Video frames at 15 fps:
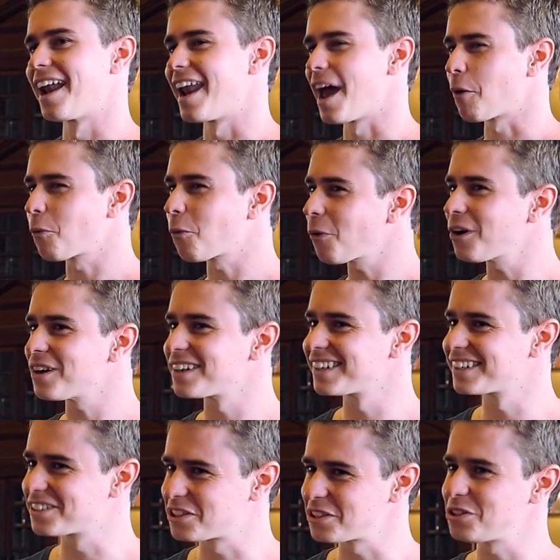Now,
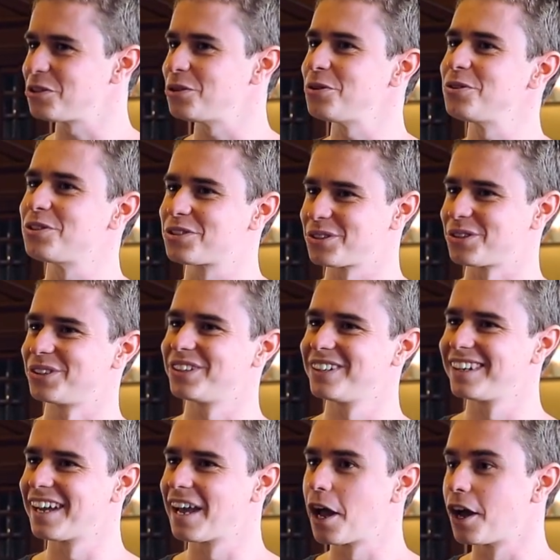what do you do?
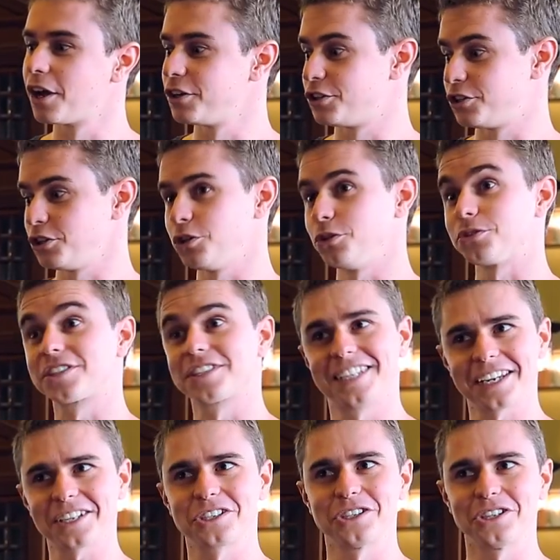Do you
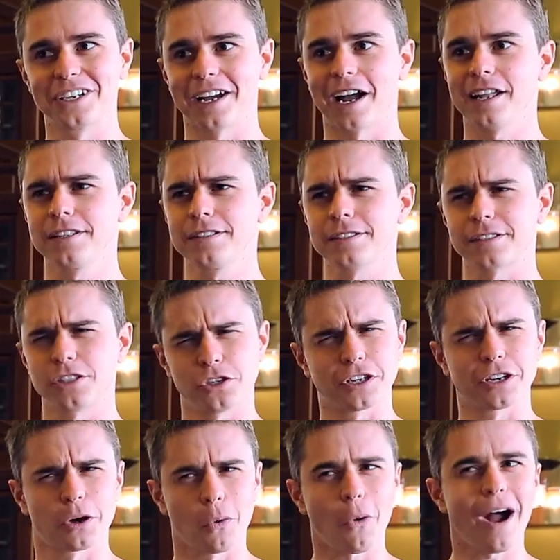stick to your guns? You
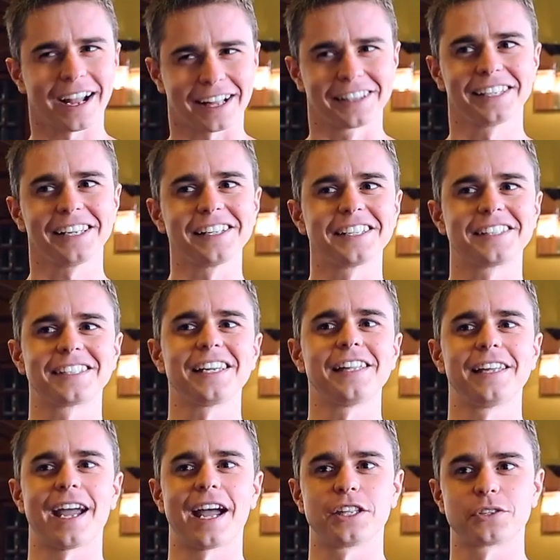can quite clearly see
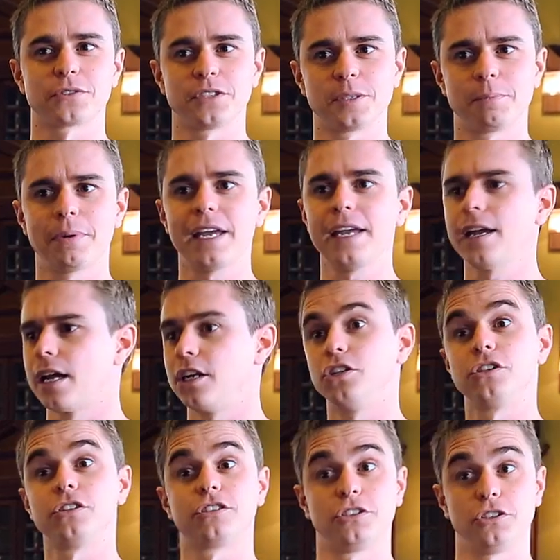the answer is B,
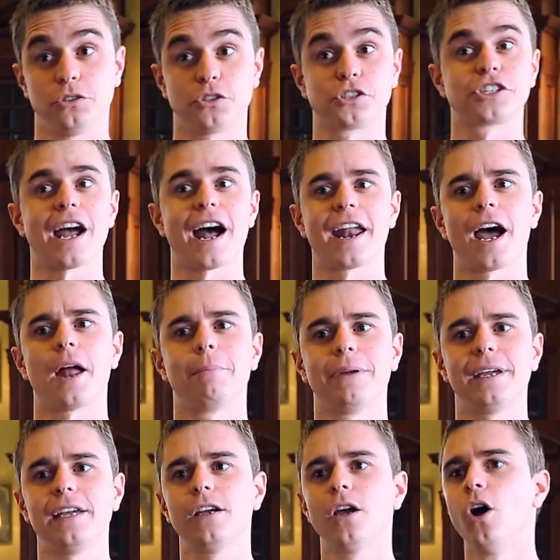and do you shout out
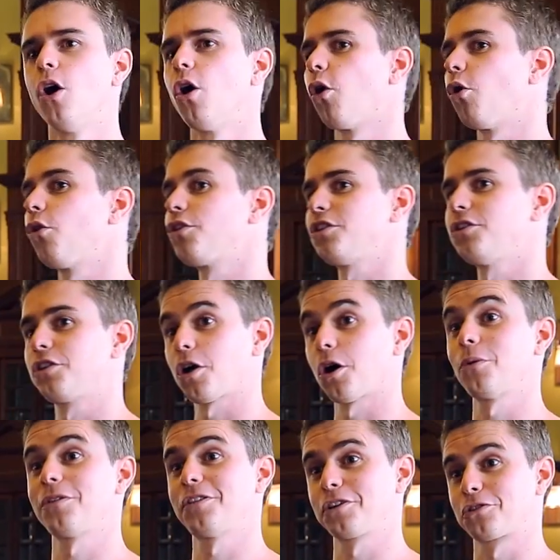B, or do you
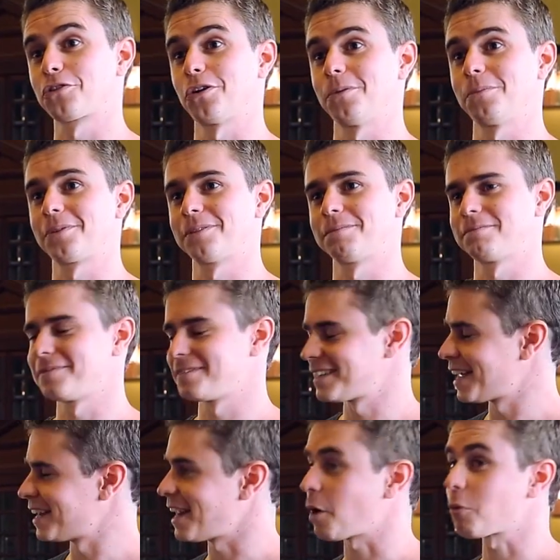go with the group?
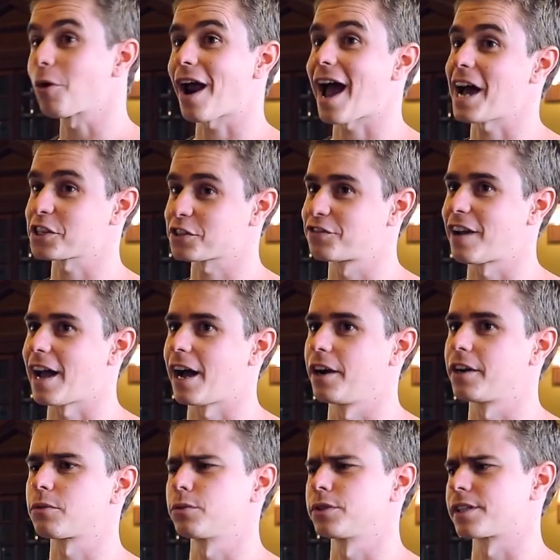Now, what Ash
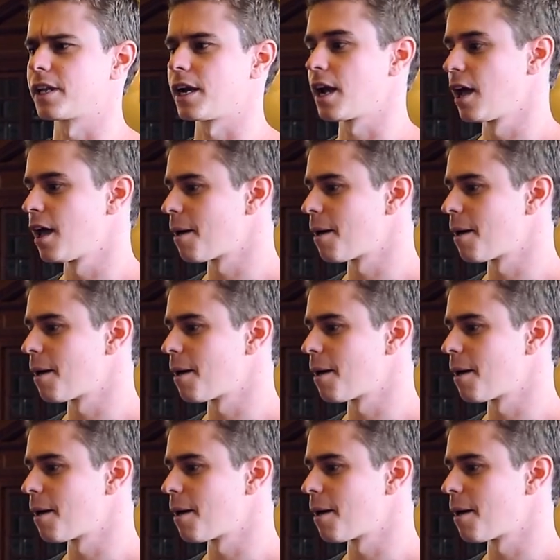found was that